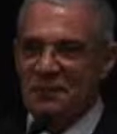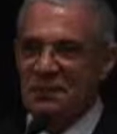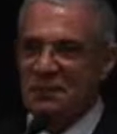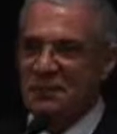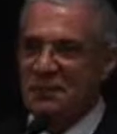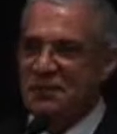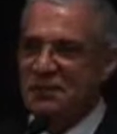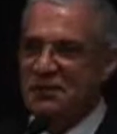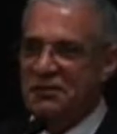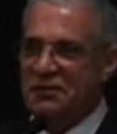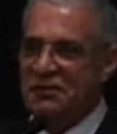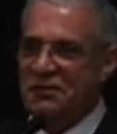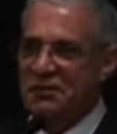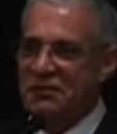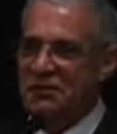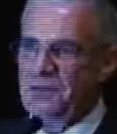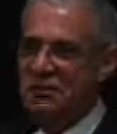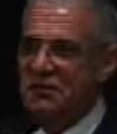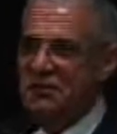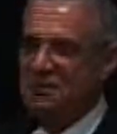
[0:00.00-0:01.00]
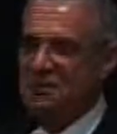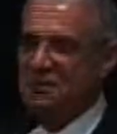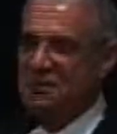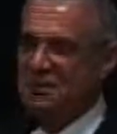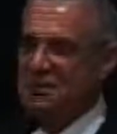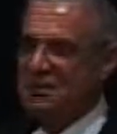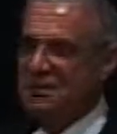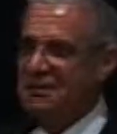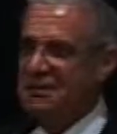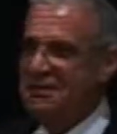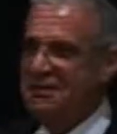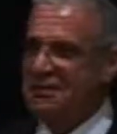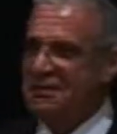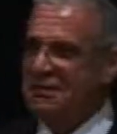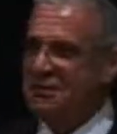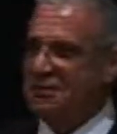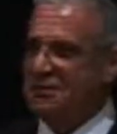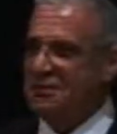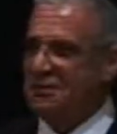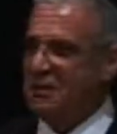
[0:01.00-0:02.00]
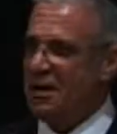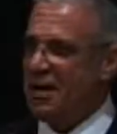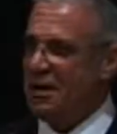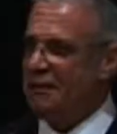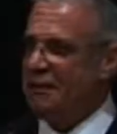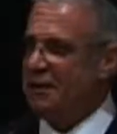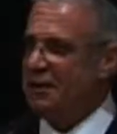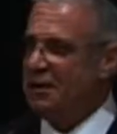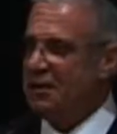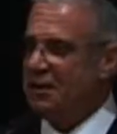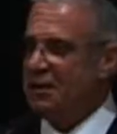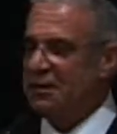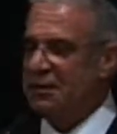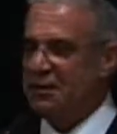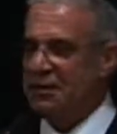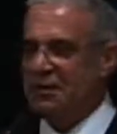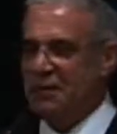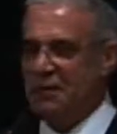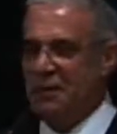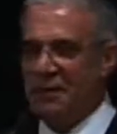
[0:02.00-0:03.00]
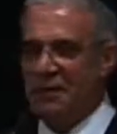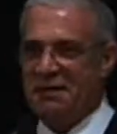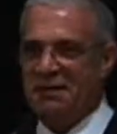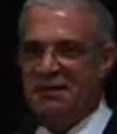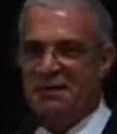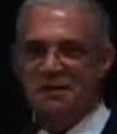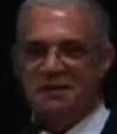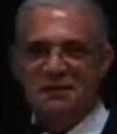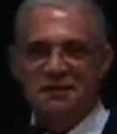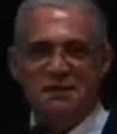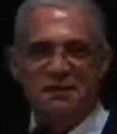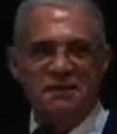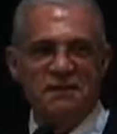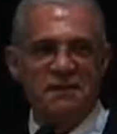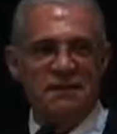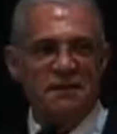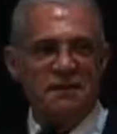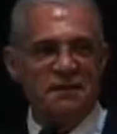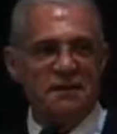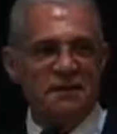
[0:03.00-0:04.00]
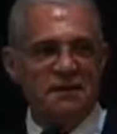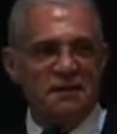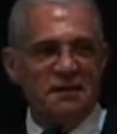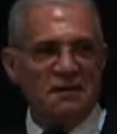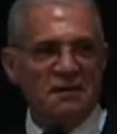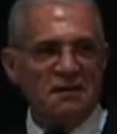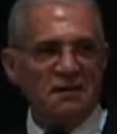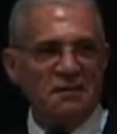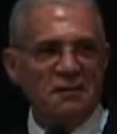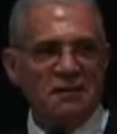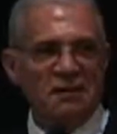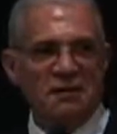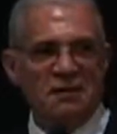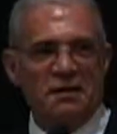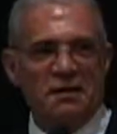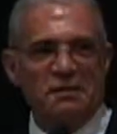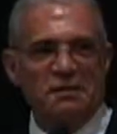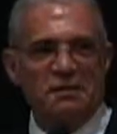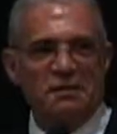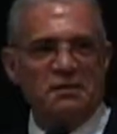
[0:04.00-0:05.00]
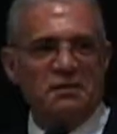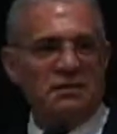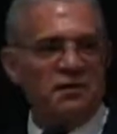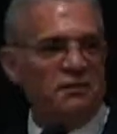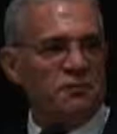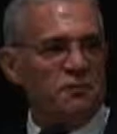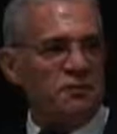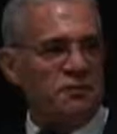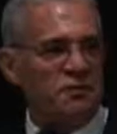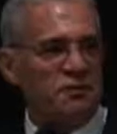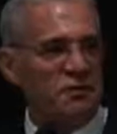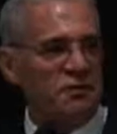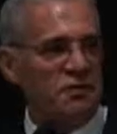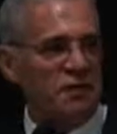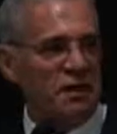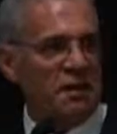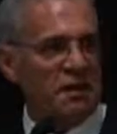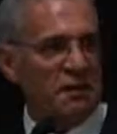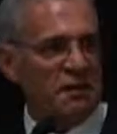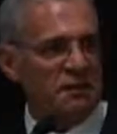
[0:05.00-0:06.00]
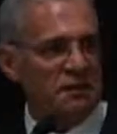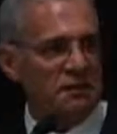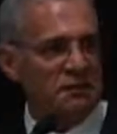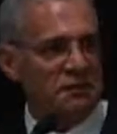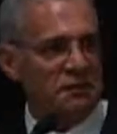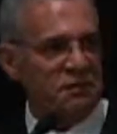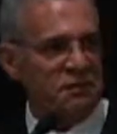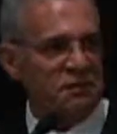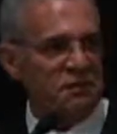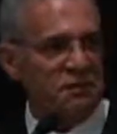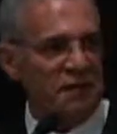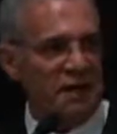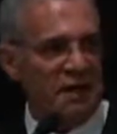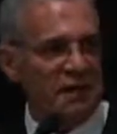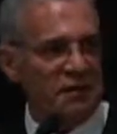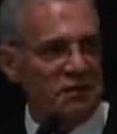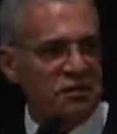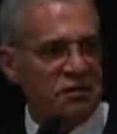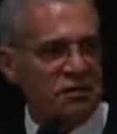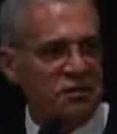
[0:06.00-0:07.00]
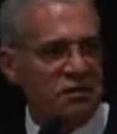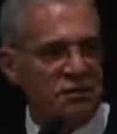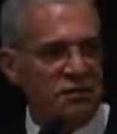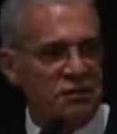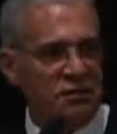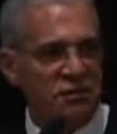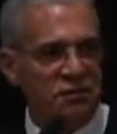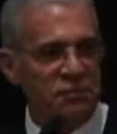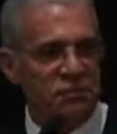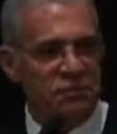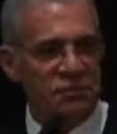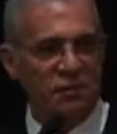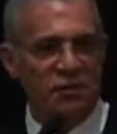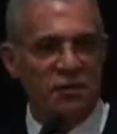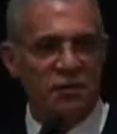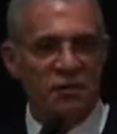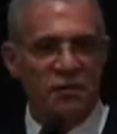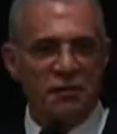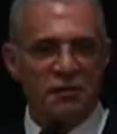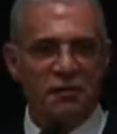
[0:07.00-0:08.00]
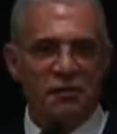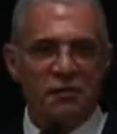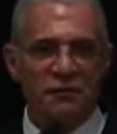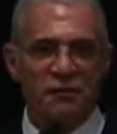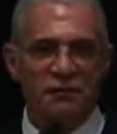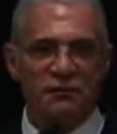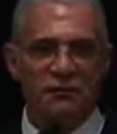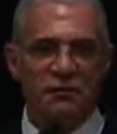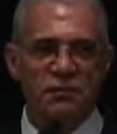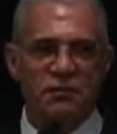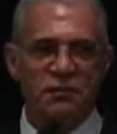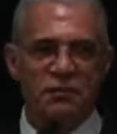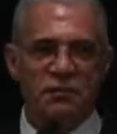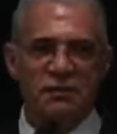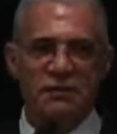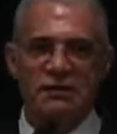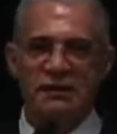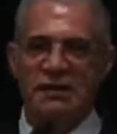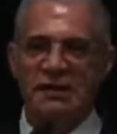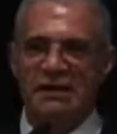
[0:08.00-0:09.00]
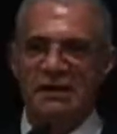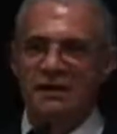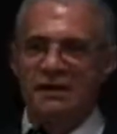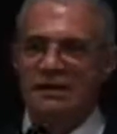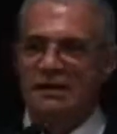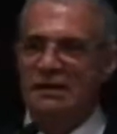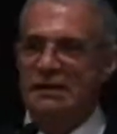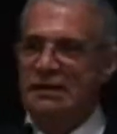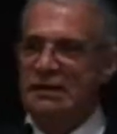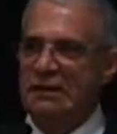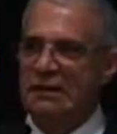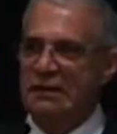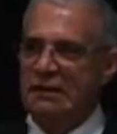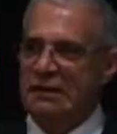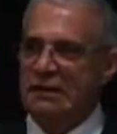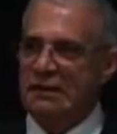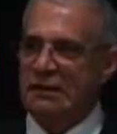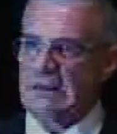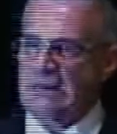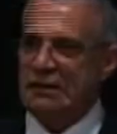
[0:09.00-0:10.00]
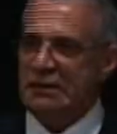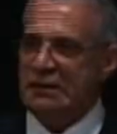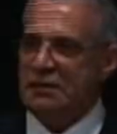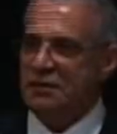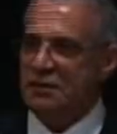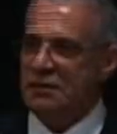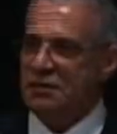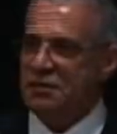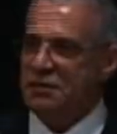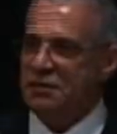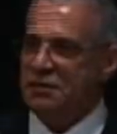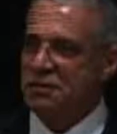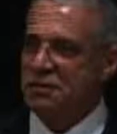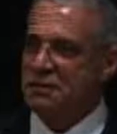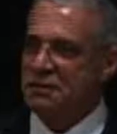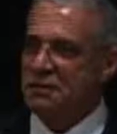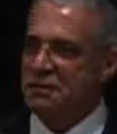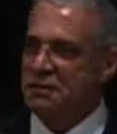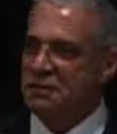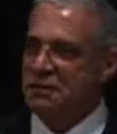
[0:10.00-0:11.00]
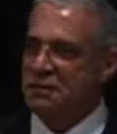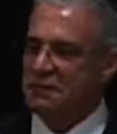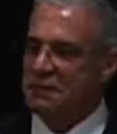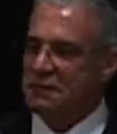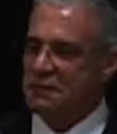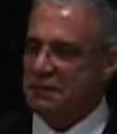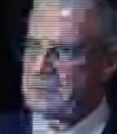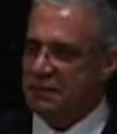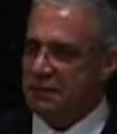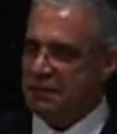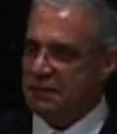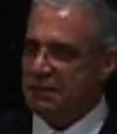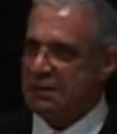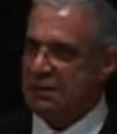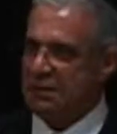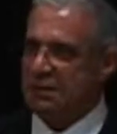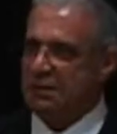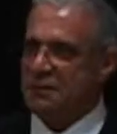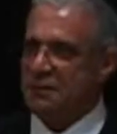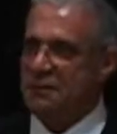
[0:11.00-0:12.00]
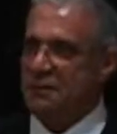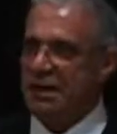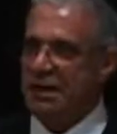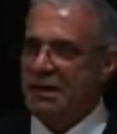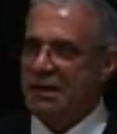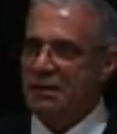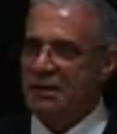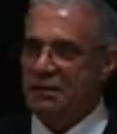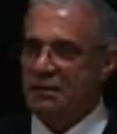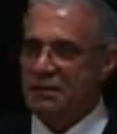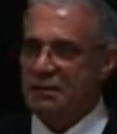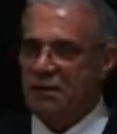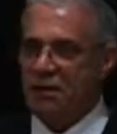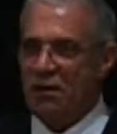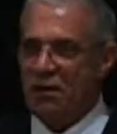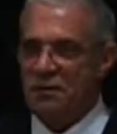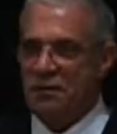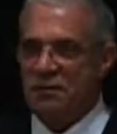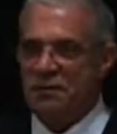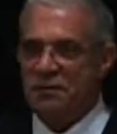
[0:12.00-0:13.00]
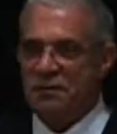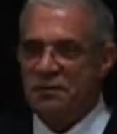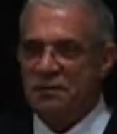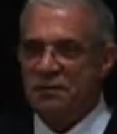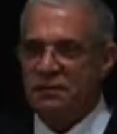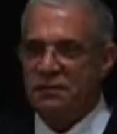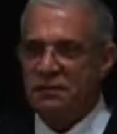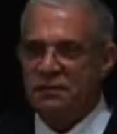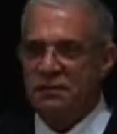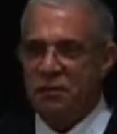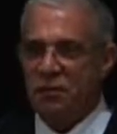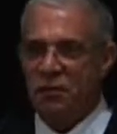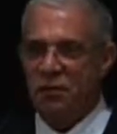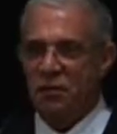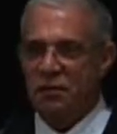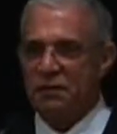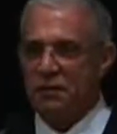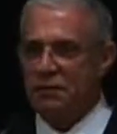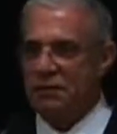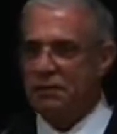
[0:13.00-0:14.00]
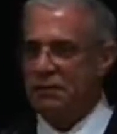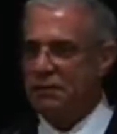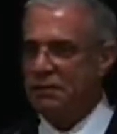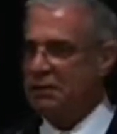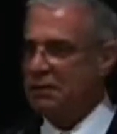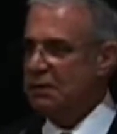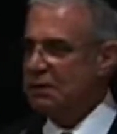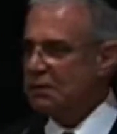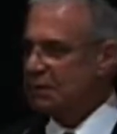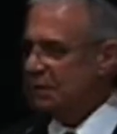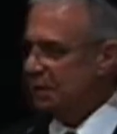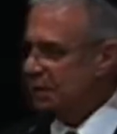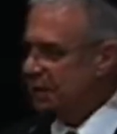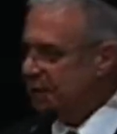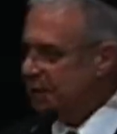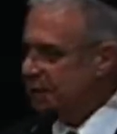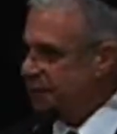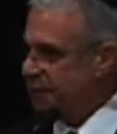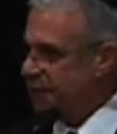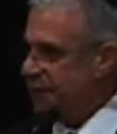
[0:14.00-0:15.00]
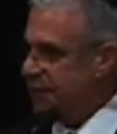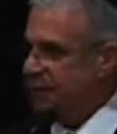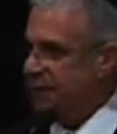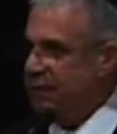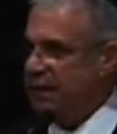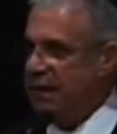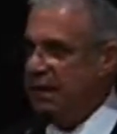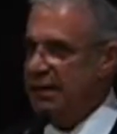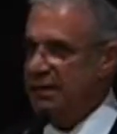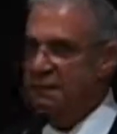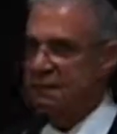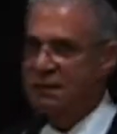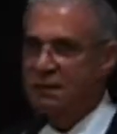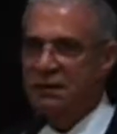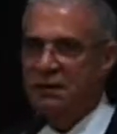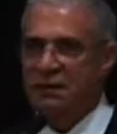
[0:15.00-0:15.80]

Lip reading: admit to you that you have me unexpected. When Dr. Asaf was so kind to ask me to join with all of you tonight, he had mentioned he'd like to make an acknowledgement of the work that together we have